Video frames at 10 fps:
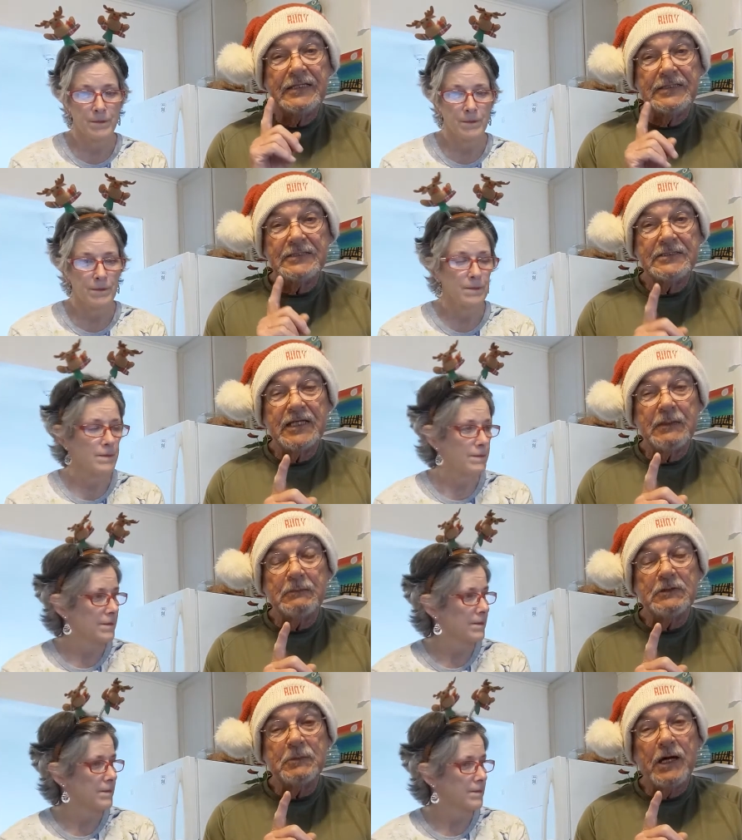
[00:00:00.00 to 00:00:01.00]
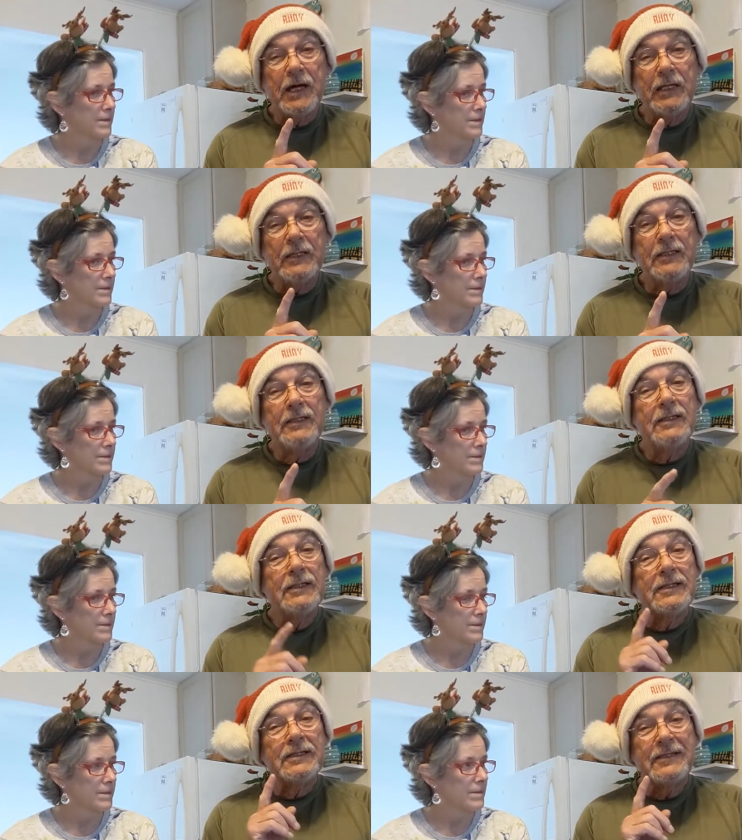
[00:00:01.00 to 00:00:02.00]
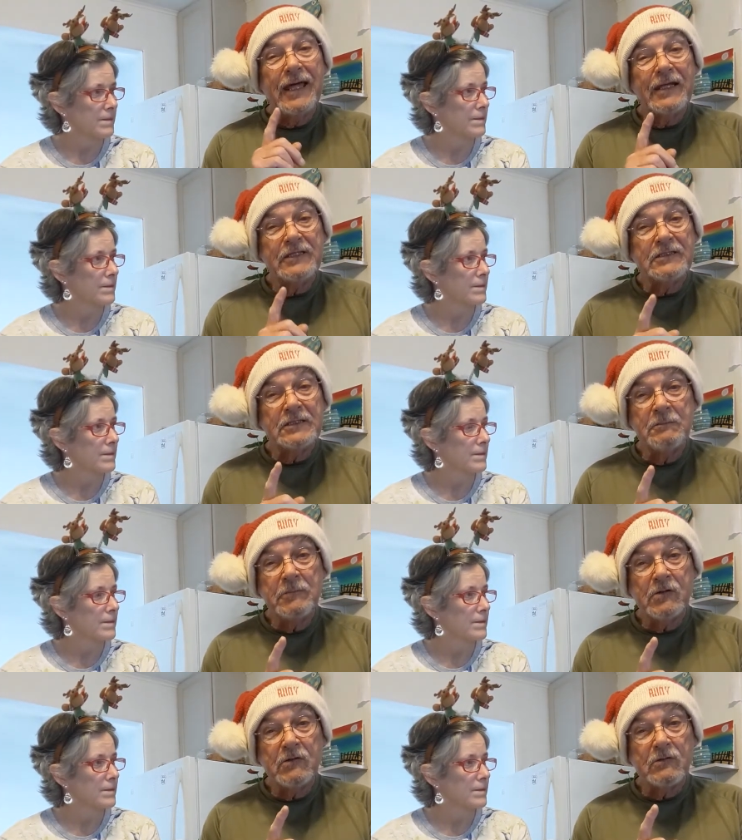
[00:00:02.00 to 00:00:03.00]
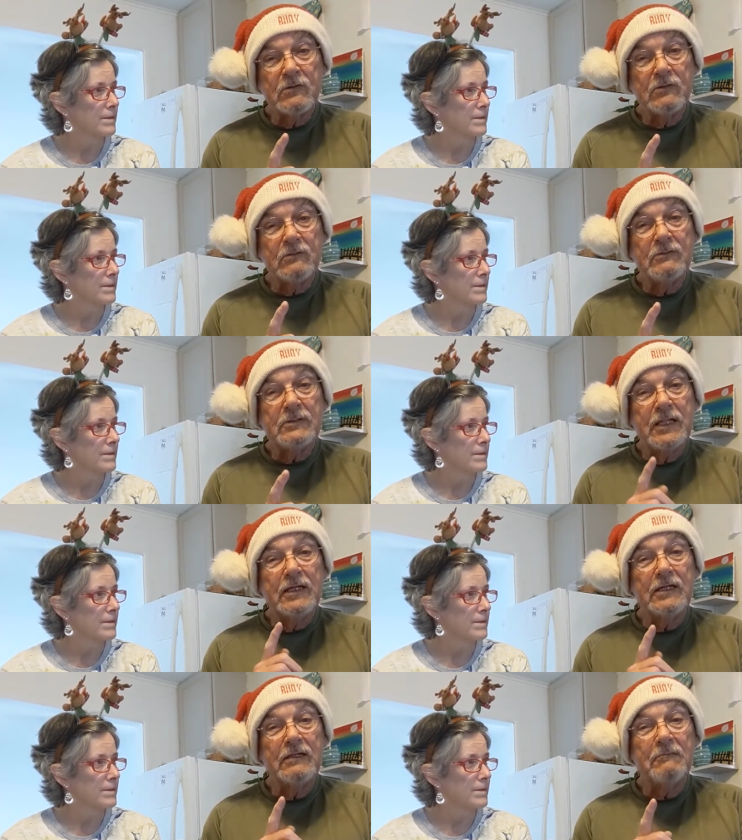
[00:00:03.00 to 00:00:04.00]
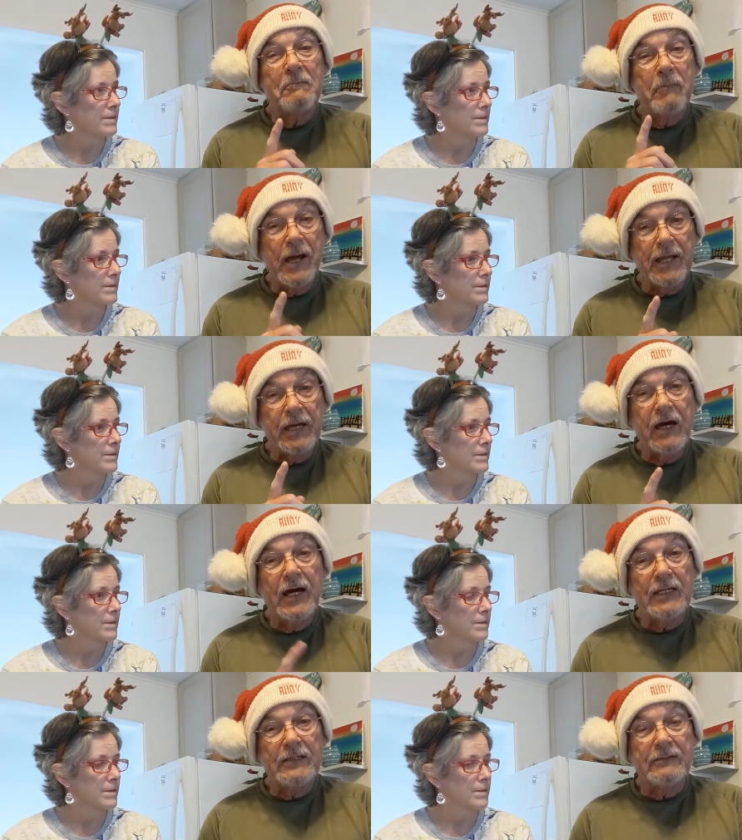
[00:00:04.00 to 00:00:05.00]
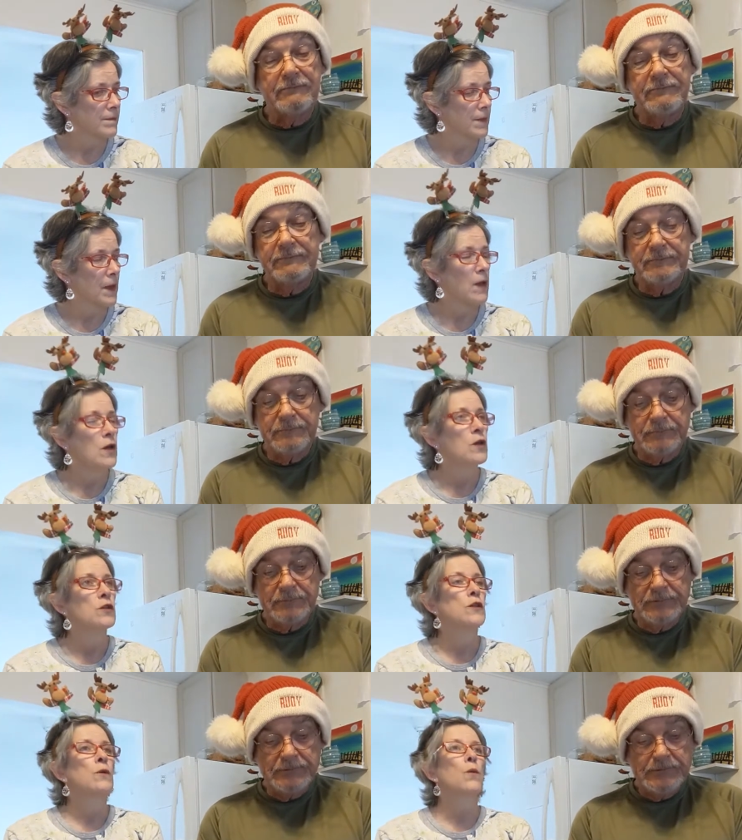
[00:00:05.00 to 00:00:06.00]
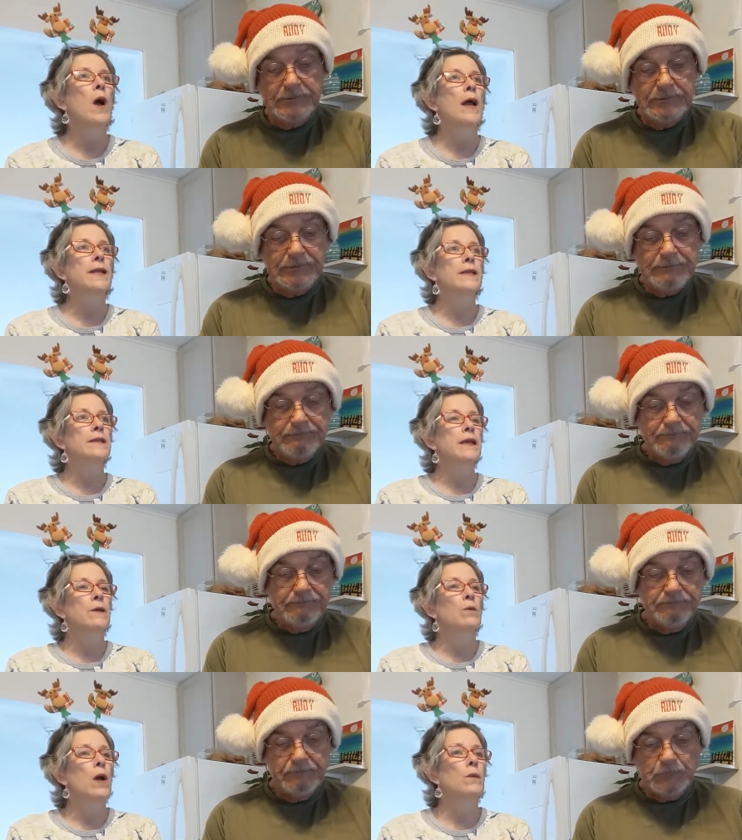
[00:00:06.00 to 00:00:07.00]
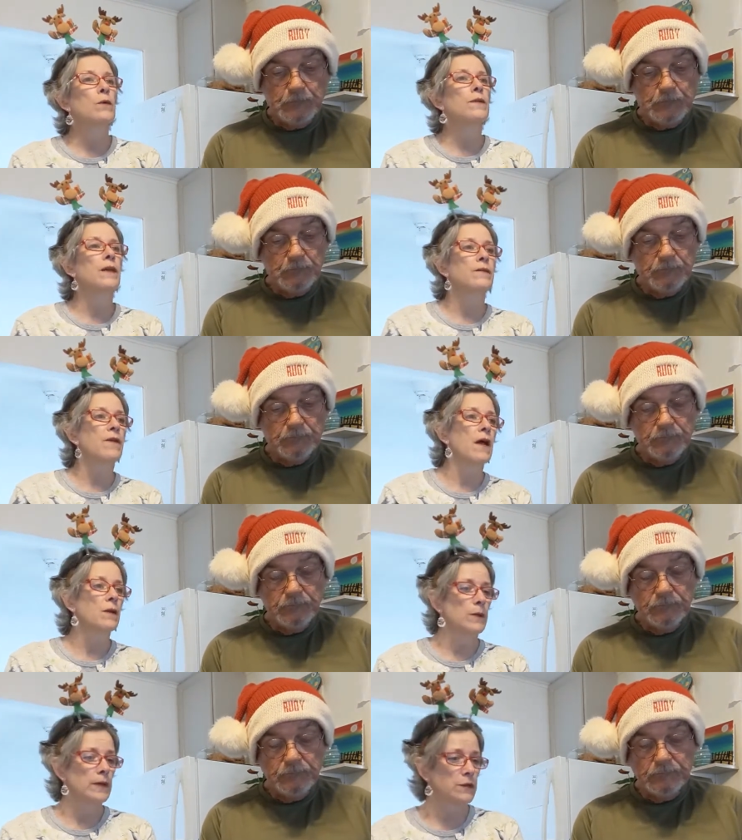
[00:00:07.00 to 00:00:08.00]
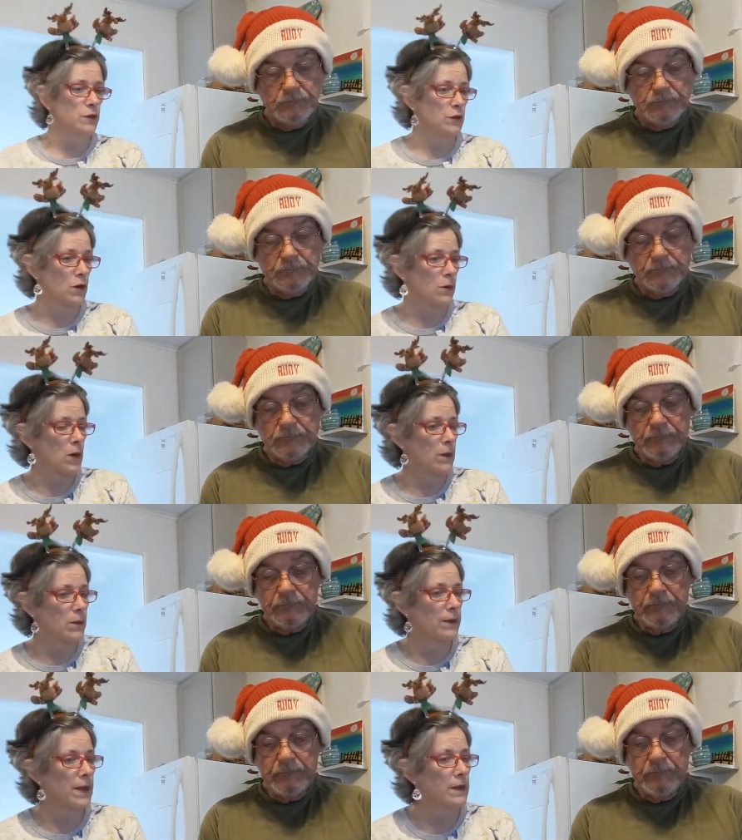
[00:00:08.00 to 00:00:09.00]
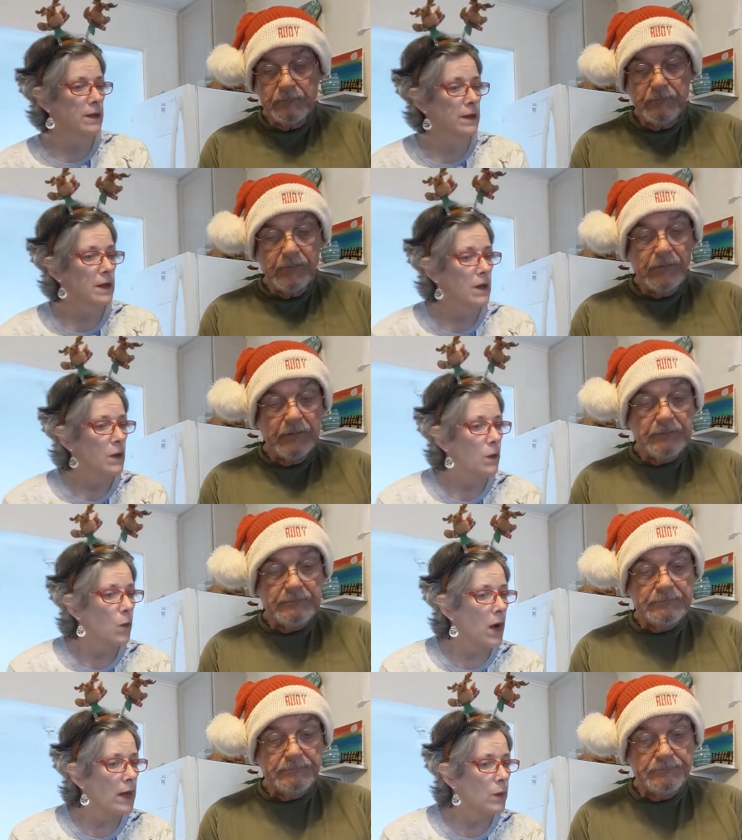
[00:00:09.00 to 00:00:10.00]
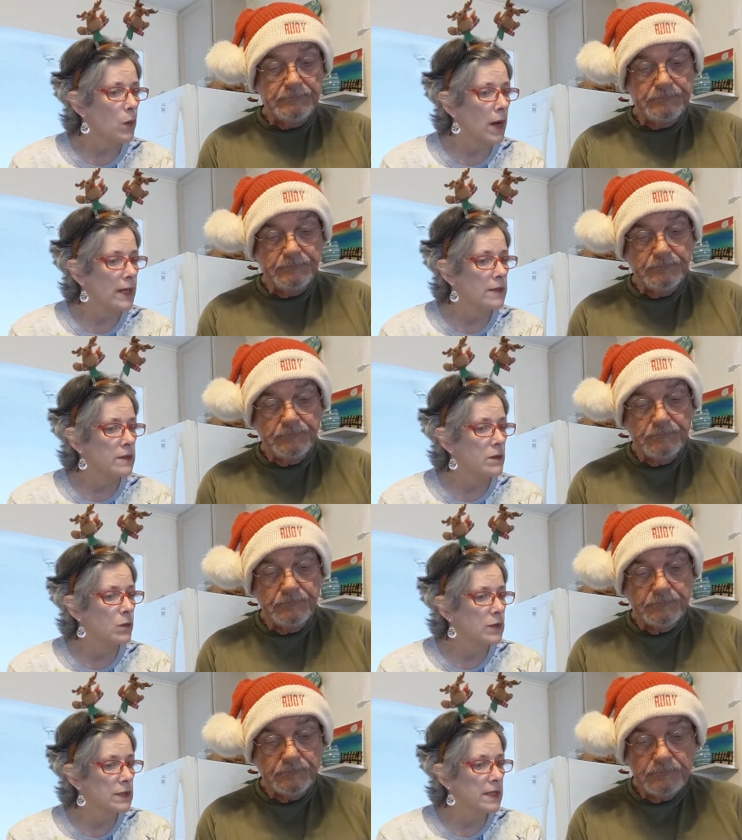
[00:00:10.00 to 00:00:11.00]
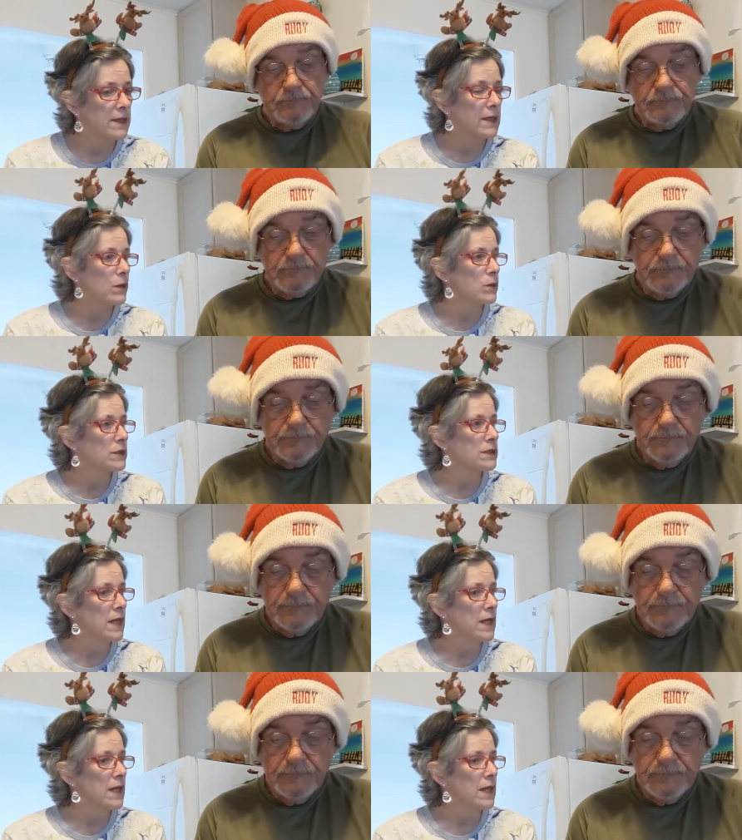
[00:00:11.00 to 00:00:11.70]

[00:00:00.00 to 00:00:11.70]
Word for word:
Speaker 1: in the same spot. That is a miracle done by God.
Speaker 2: So why did they? Why were they following the star? Why were they? Why? Why? What did they think it was a